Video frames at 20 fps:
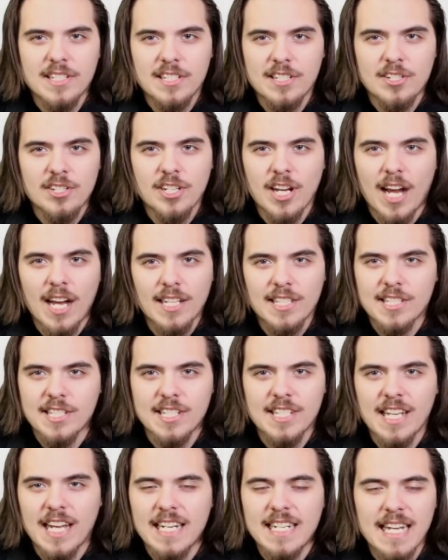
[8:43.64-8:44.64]
shots
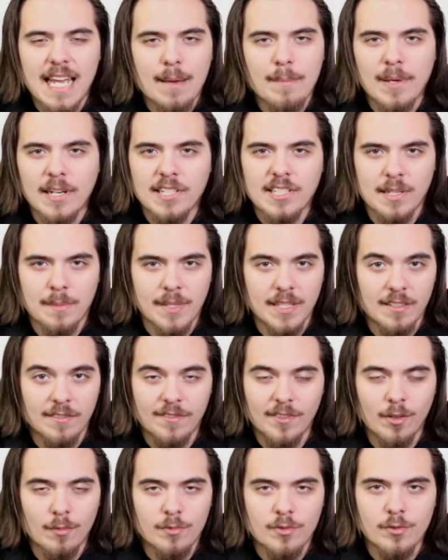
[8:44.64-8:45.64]
and dynamics. I mean, the
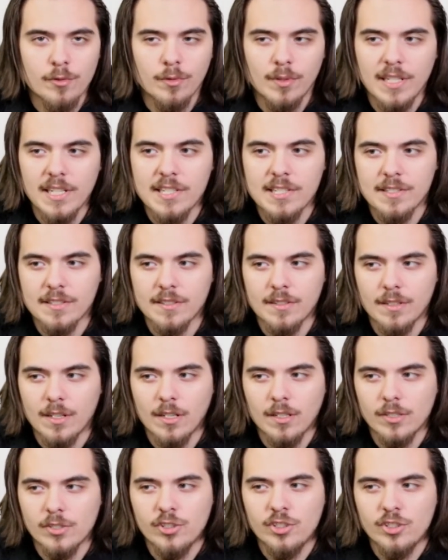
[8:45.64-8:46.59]
film truly is a